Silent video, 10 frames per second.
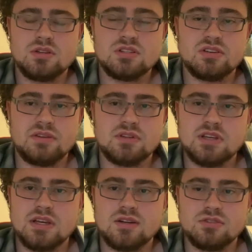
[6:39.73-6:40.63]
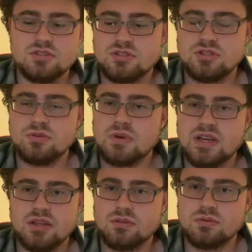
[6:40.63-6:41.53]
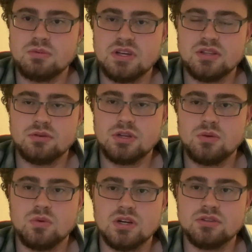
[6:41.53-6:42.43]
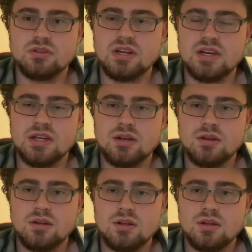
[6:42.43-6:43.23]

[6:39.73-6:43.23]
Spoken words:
So after that, I'll just do my 3x3 walkthrough guide,